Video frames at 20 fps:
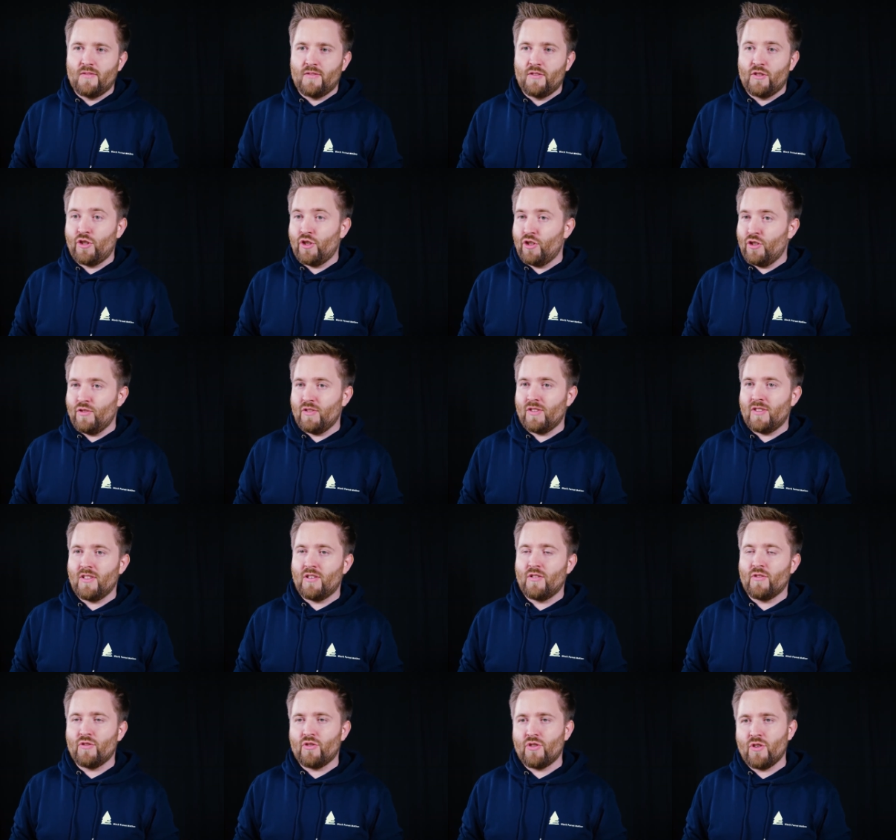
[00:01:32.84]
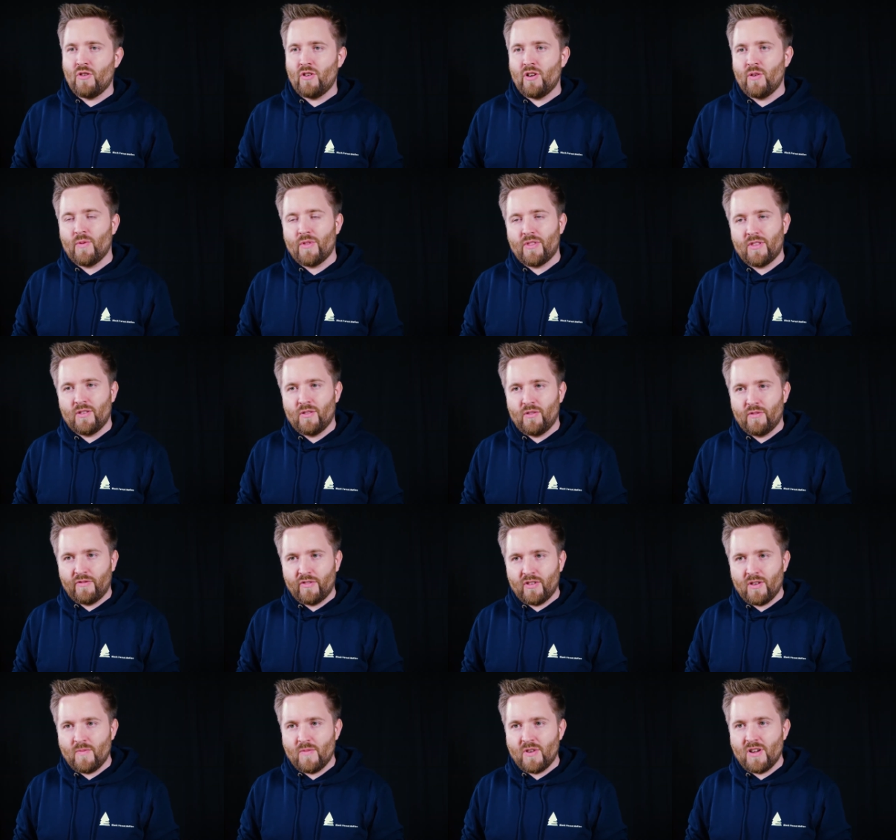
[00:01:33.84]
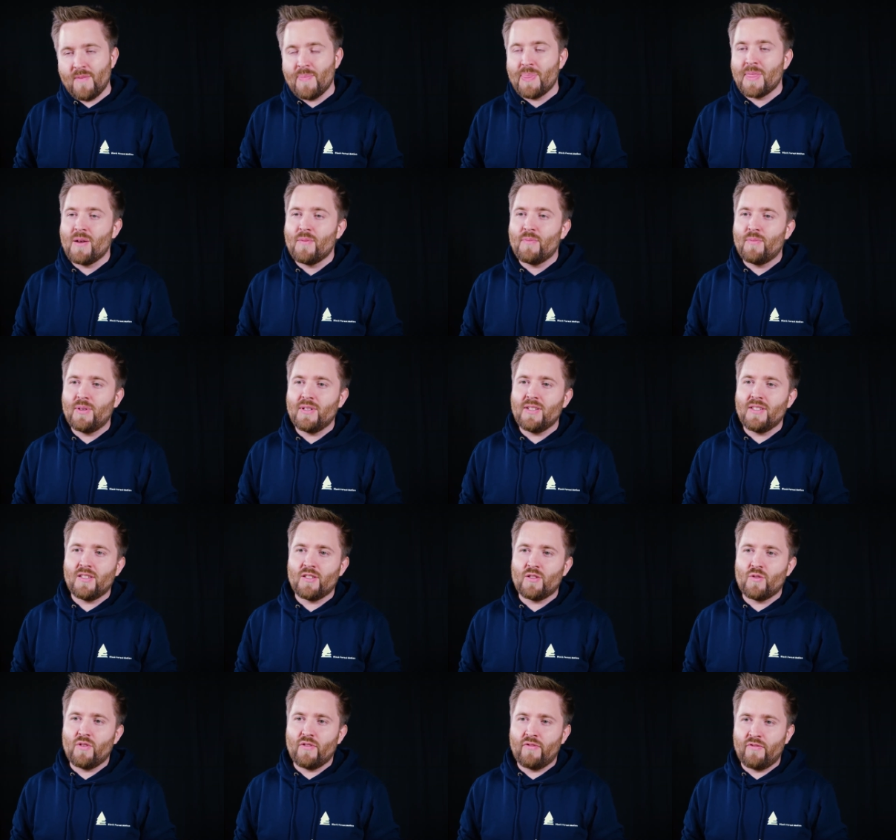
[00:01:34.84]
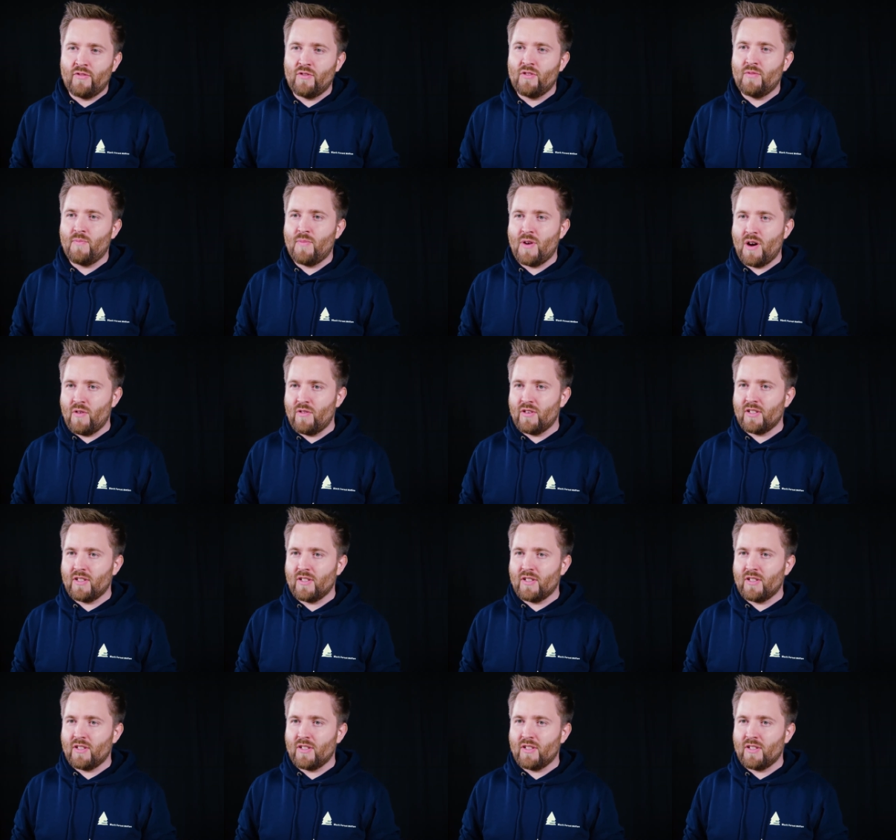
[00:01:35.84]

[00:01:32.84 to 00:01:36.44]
To use the controller with the new firmware, please do a full power